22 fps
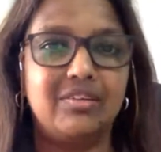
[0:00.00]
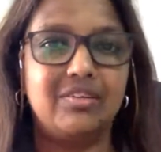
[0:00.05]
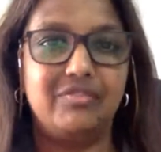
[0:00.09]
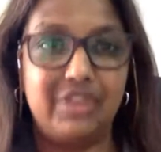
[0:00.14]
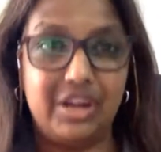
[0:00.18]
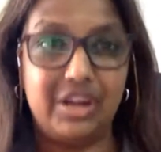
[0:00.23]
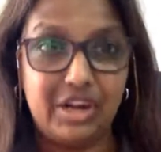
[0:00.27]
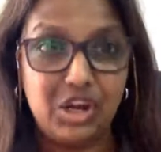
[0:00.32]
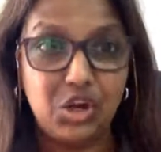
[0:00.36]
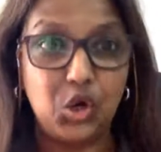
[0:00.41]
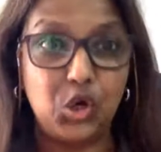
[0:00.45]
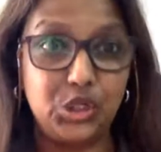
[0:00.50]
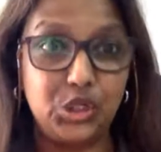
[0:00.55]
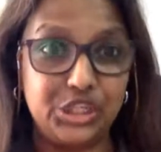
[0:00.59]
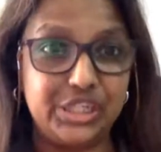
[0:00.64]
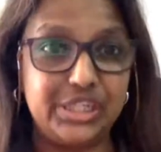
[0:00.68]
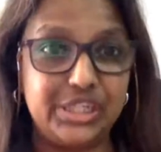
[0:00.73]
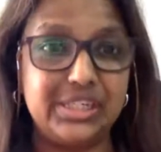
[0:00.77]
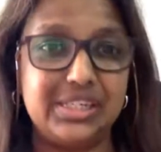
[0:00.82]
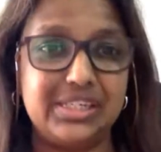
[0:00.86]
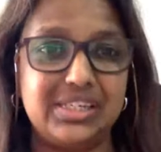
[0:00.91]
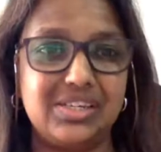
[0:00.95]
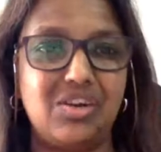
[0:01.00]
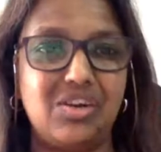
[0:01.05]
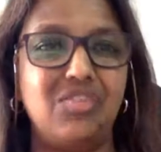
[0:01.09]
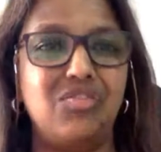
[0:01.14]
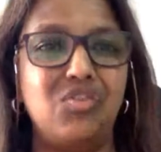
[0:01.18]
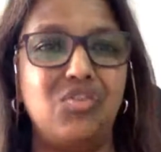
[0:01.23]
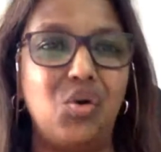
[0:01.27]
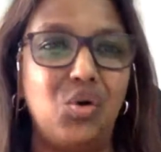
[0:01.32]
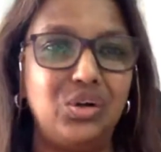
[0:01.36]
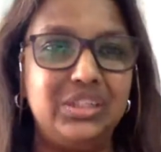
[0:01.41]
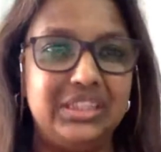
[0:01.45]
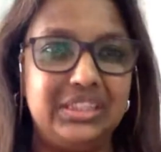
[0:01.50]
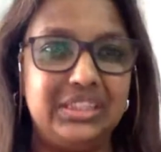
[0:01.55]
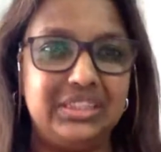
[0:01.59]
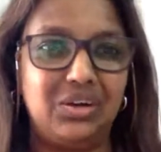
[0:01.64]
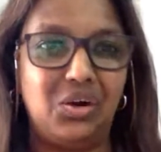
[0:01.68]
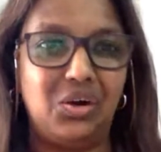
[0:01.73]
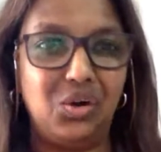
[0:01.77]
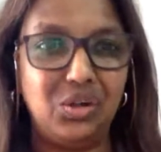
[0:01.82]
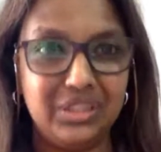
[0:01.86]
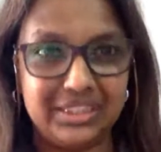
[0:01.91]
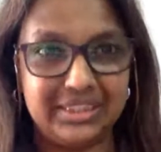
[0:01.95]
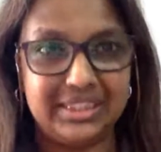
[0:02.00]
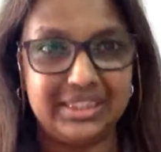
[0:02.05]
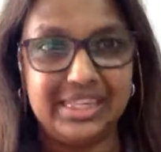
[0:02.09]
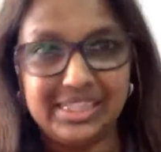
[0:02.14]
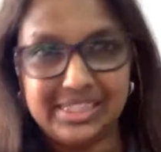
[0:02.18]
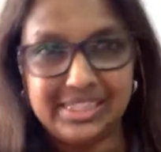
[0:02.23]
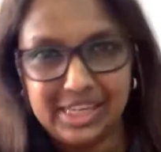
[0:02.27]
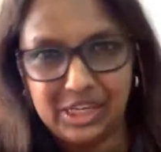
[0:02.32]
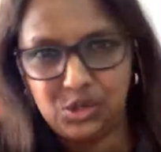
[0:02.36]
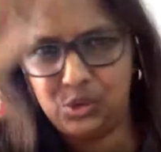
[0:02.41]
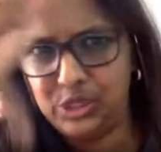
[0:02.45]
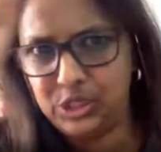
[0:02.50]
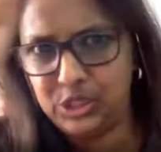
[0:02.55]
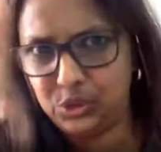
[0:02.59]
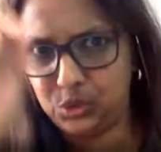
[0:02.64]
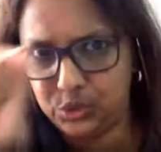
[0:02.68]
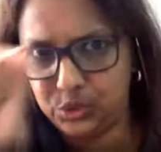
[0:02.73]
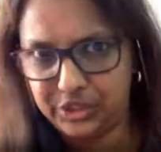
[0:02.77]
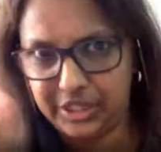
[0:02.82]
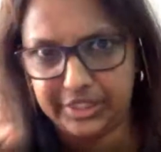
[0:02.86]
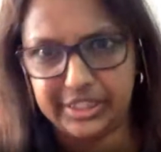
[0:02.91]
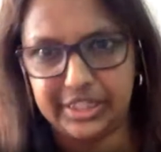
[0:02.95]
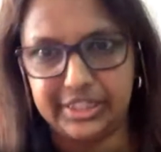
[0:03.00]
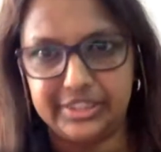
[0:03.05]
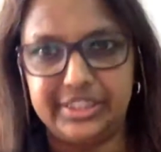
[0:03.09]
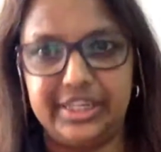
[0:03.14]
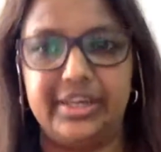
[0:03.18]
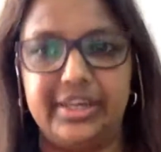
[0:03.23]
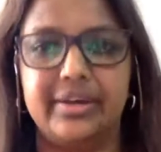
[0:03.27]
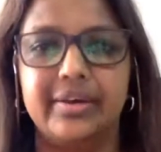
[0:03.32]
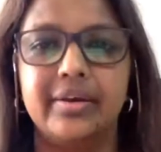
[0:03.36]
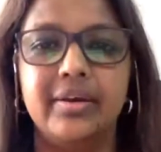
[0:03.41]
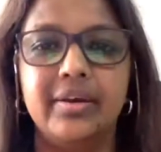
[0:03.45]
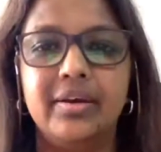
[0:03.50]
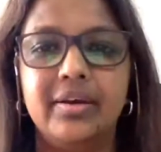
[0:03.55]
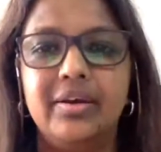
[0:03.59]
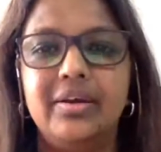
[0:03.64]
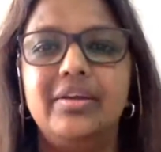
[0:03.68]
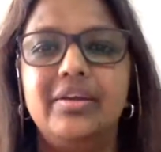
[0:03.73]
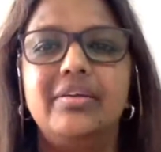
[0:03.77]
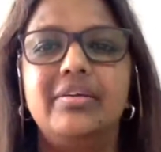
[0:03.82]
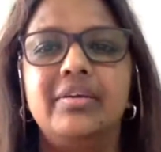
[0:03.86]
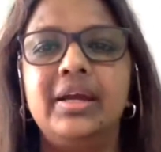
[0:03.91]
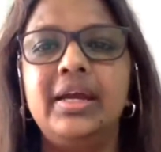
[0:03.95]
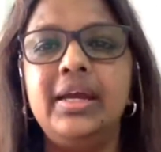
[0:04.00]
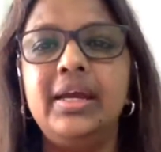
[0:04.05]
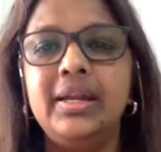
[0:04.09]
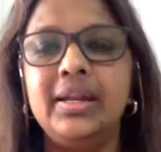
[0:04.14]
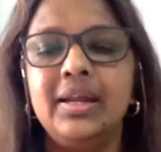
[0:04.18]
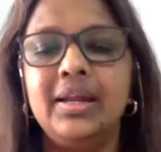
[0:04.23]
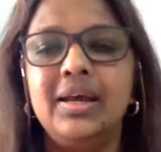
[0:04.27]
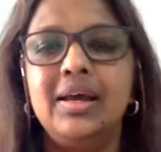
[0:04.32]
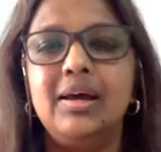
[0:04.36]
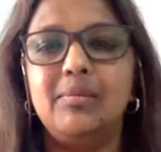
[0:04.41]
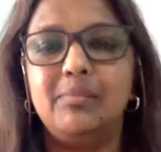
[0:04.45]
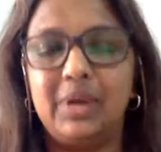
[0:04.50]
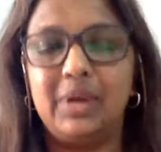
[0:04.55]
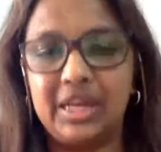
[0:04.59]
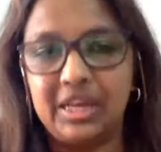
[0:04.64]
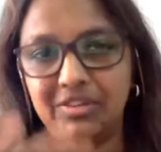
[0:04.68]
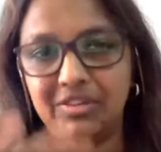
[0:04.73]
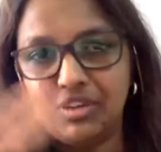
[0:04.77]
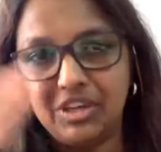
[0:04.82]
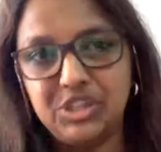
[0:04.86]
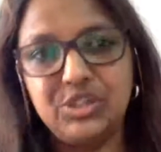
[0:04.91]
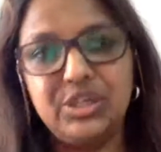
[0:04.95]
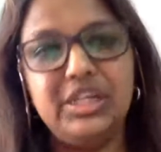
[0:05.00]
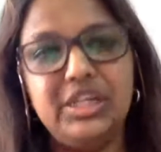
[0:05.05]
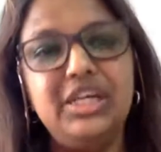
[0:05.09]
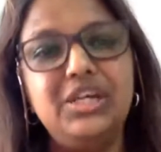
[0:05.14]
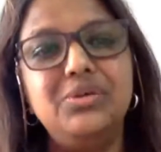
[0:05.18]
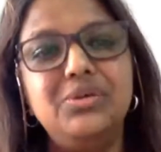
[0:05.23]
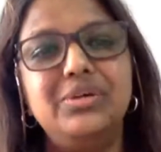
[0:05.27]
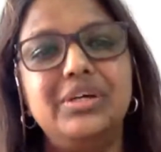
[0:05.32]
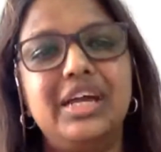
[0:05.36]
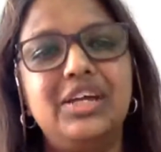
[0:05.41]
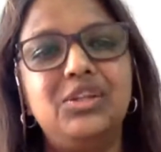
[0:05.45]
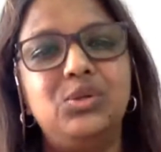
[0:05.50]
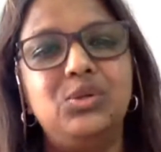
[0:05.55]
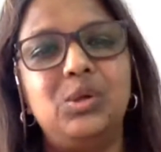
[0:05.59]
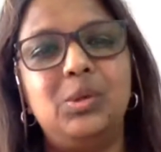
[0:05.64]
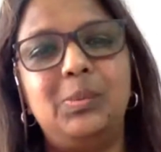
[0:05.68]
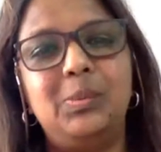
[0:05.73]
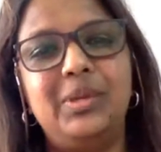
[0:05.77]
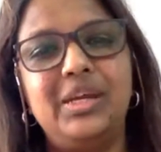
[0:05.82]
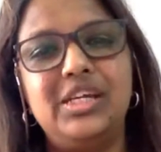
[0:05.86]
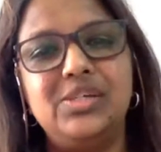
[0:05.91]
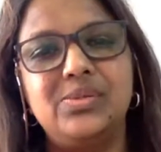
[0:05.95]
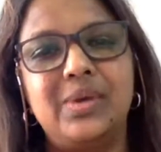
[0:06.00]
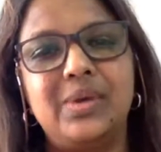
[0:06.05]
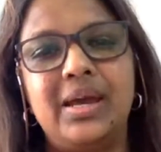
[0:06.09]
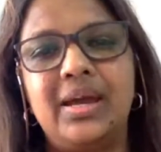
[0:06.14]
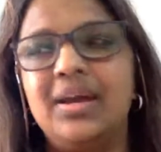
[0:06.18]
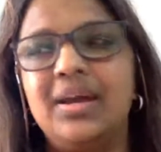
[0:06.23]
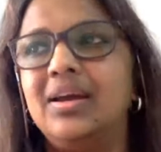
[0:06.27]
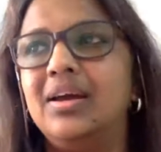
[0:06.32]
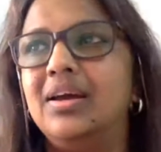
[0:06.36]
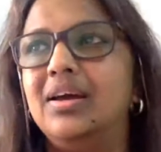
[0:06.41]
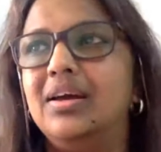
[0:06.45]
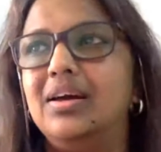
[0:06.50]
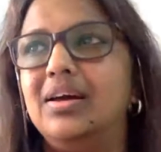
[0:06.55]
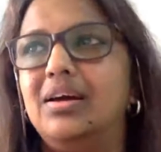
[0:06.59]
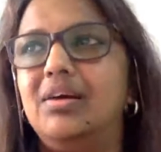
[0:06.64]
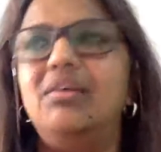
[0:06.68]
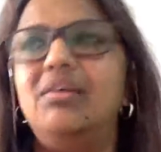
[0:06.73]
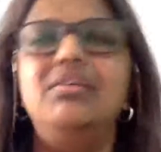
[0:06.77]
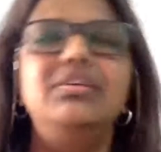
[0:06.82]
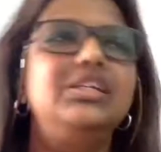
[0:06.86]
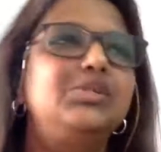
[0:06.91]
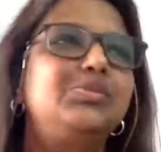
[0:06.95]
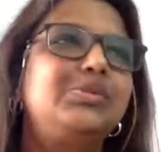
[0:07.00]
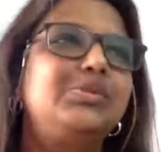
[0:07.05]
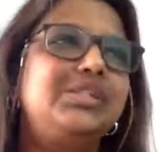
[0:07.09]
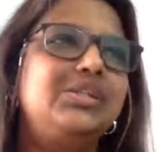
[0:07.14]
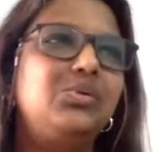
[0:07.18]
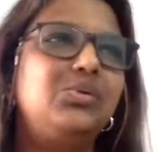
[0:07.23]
Very conscious of all the things that you need to check, right? But eventually you'll get to a place where, oh, this person